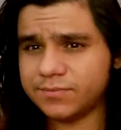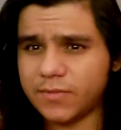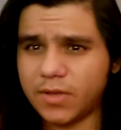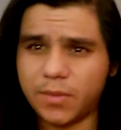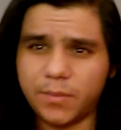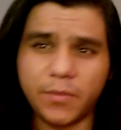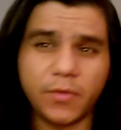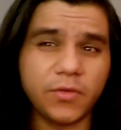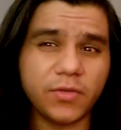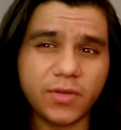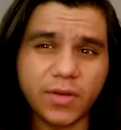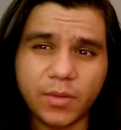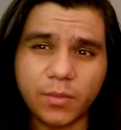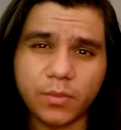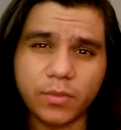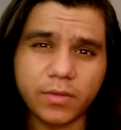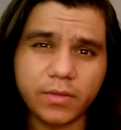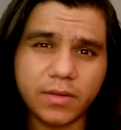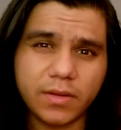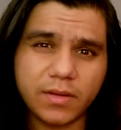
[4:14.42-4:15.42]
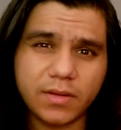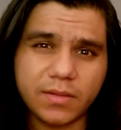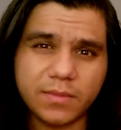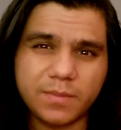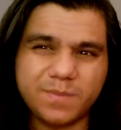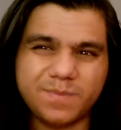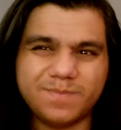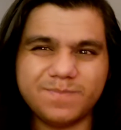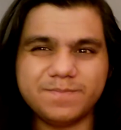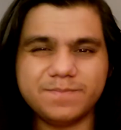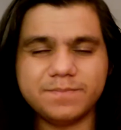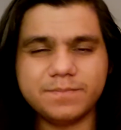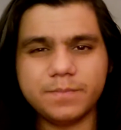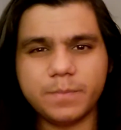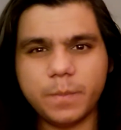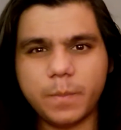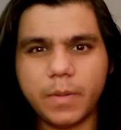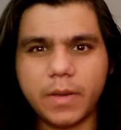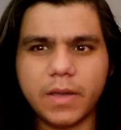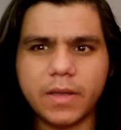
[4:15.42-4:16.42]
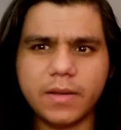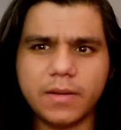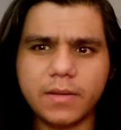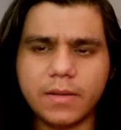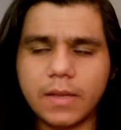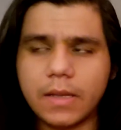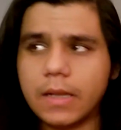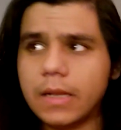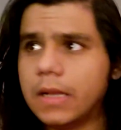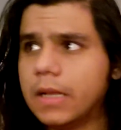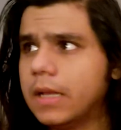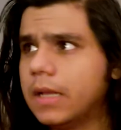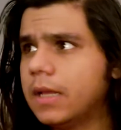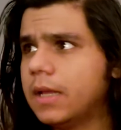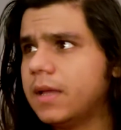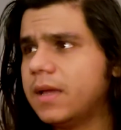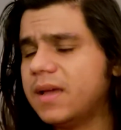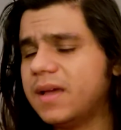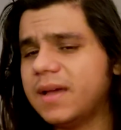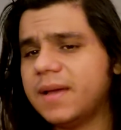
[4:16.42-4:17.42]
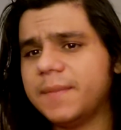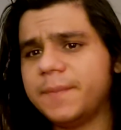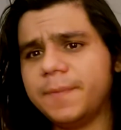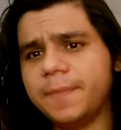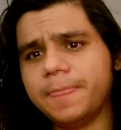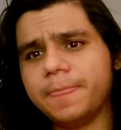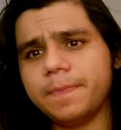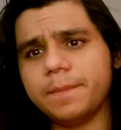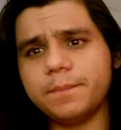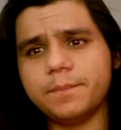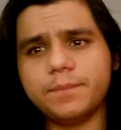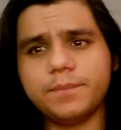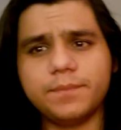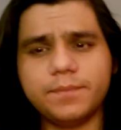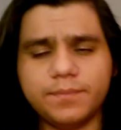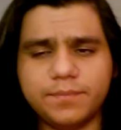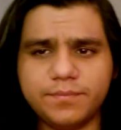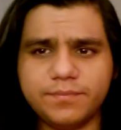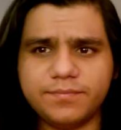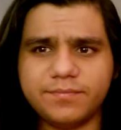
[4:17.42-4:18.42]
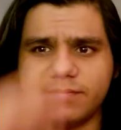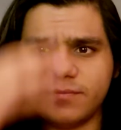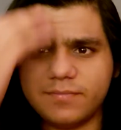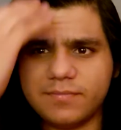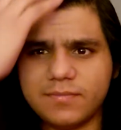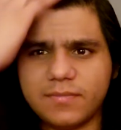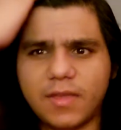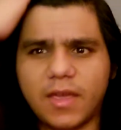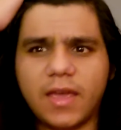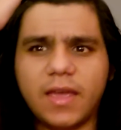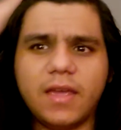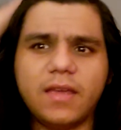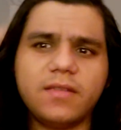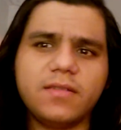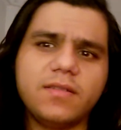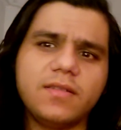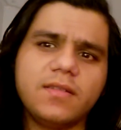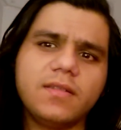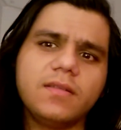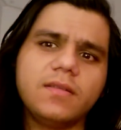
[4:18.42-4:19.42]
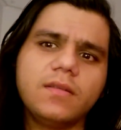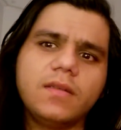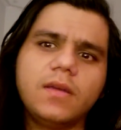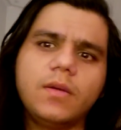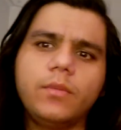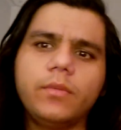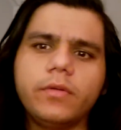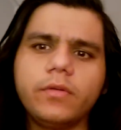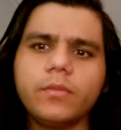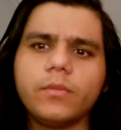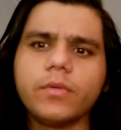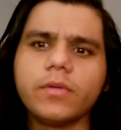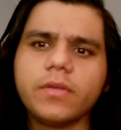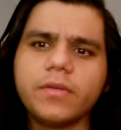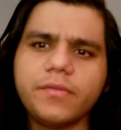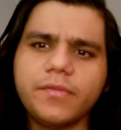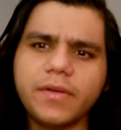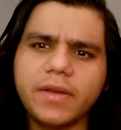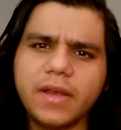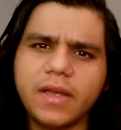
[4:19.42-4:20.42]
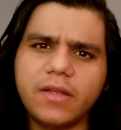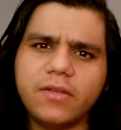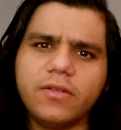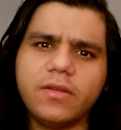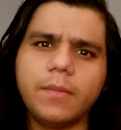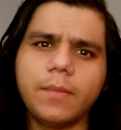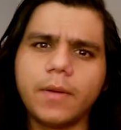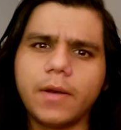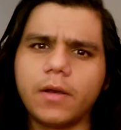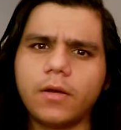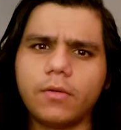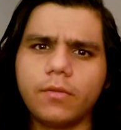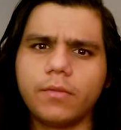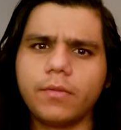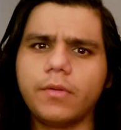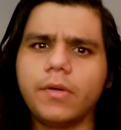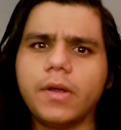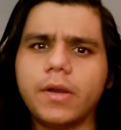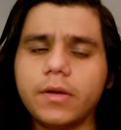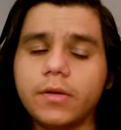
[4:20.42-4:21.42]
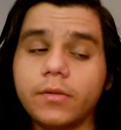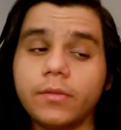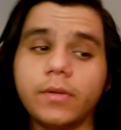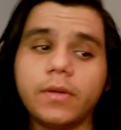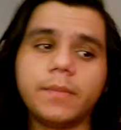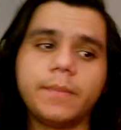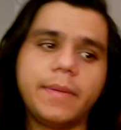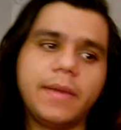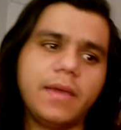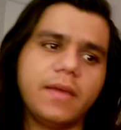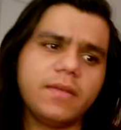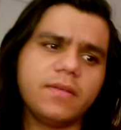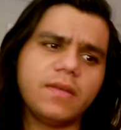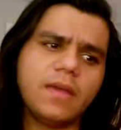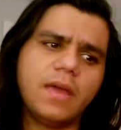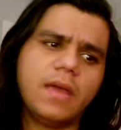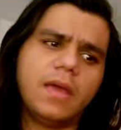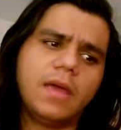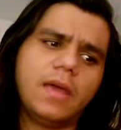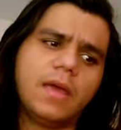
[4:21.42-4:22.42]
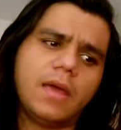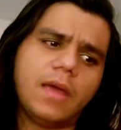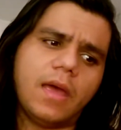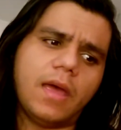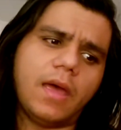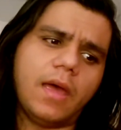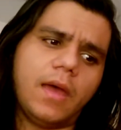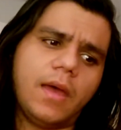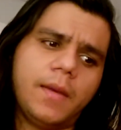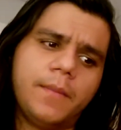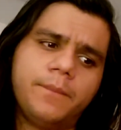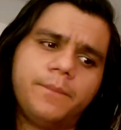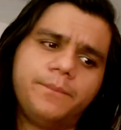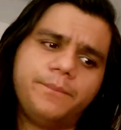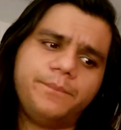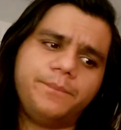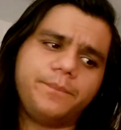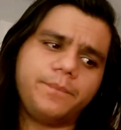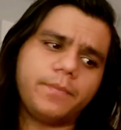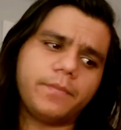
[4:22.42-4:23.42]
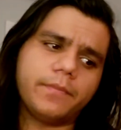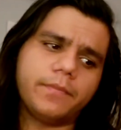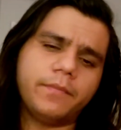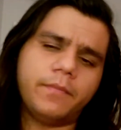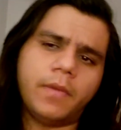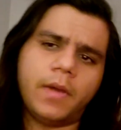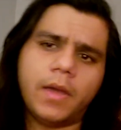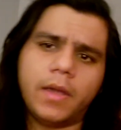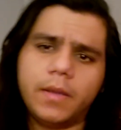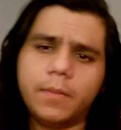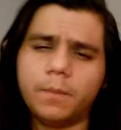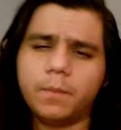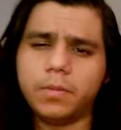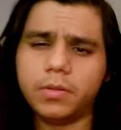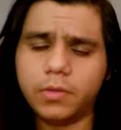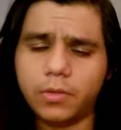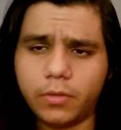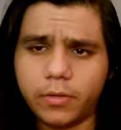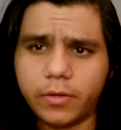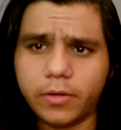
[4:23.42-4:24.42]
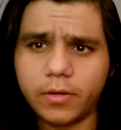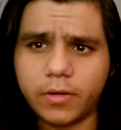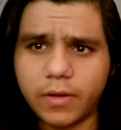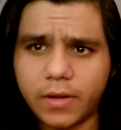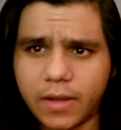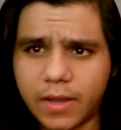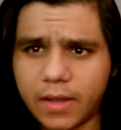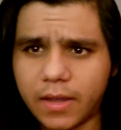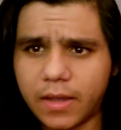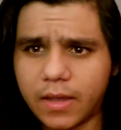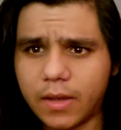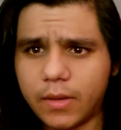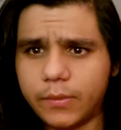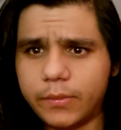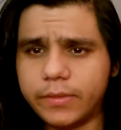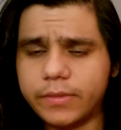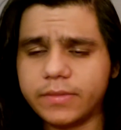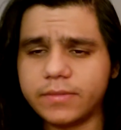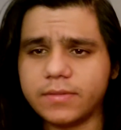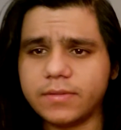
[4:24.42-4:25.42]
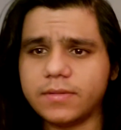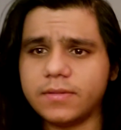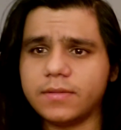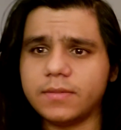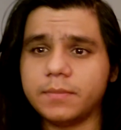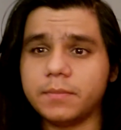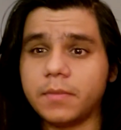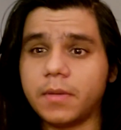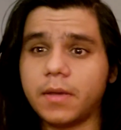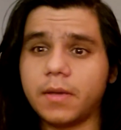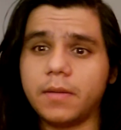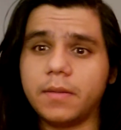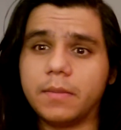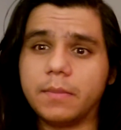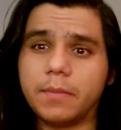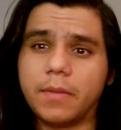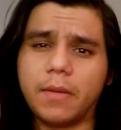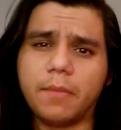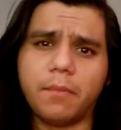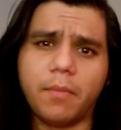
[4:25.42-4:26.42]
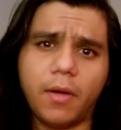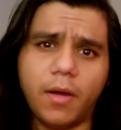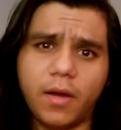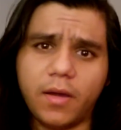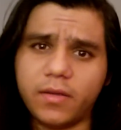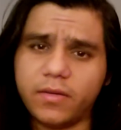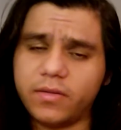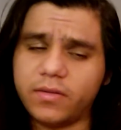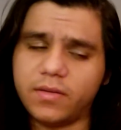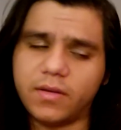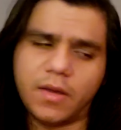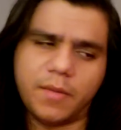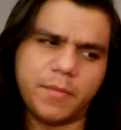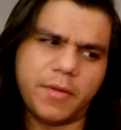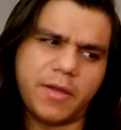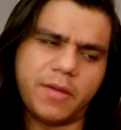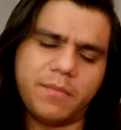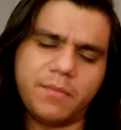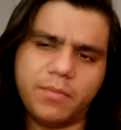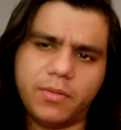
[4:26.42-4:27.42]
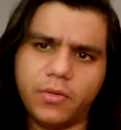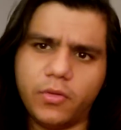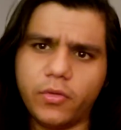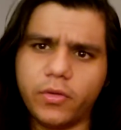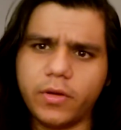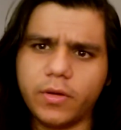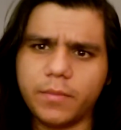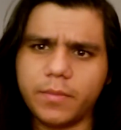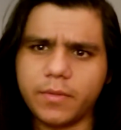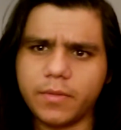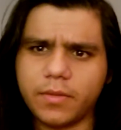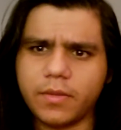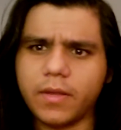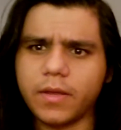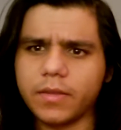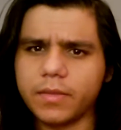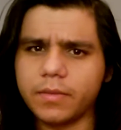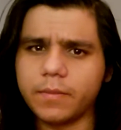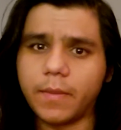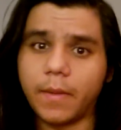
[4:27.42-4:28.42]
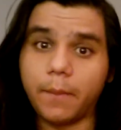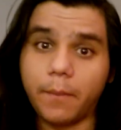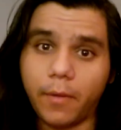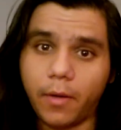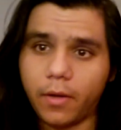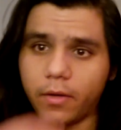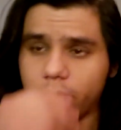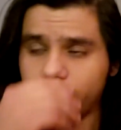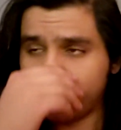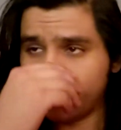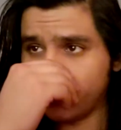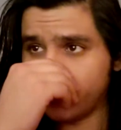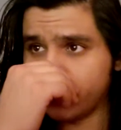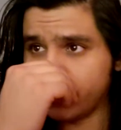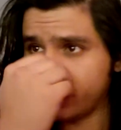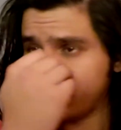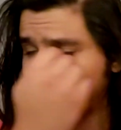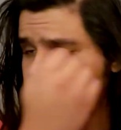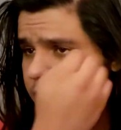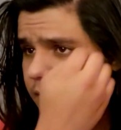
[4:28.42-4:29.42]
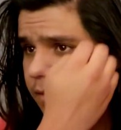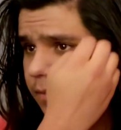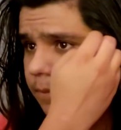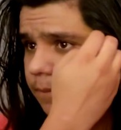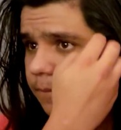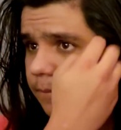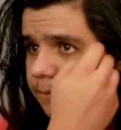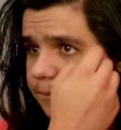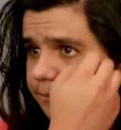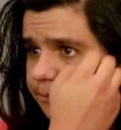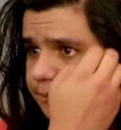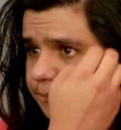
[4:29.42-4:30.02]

almost not worth it, but um, I guess it wasn't worth it financially, but I don't regret doing it because um, my employer was my my boss, not my employer, but my my boss was um,